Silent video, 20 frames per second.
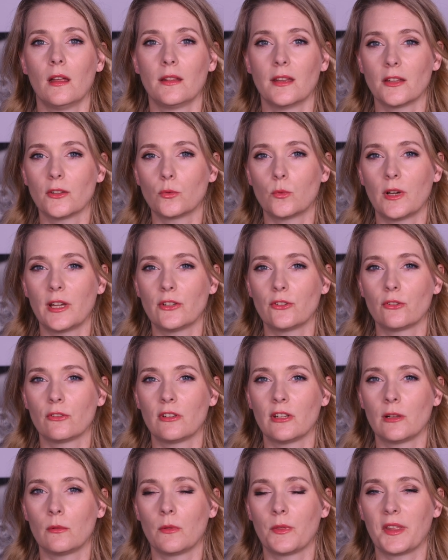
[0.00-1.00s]
Another way to
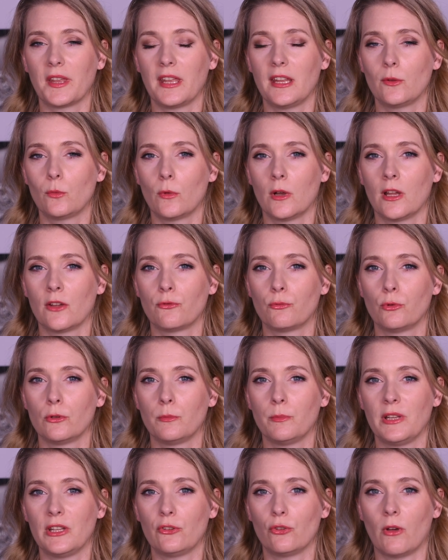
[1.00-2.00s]
deal with the heat wave
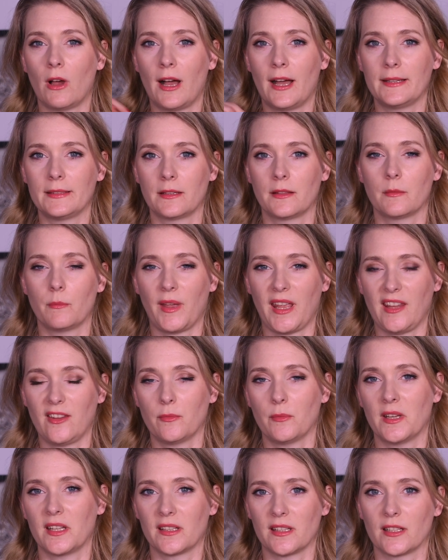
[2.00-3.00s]
would be to hide in the
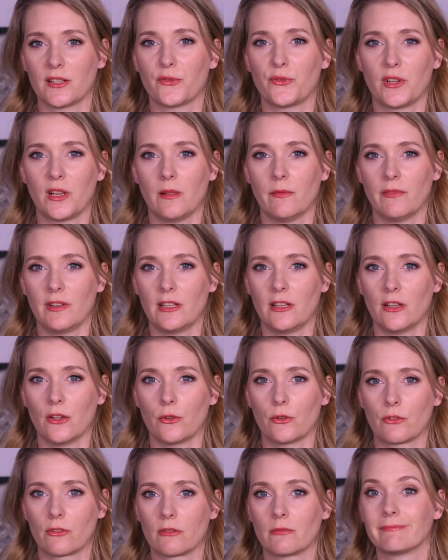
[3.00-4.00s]
basement and film
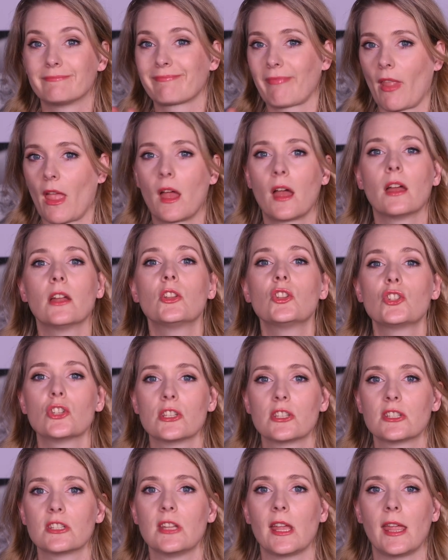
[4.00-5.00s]
videos.
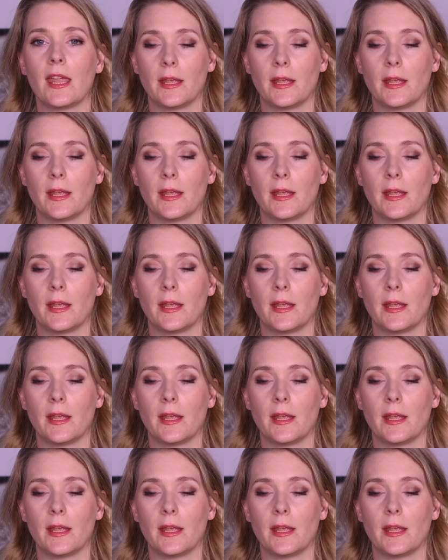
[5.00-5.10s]
Just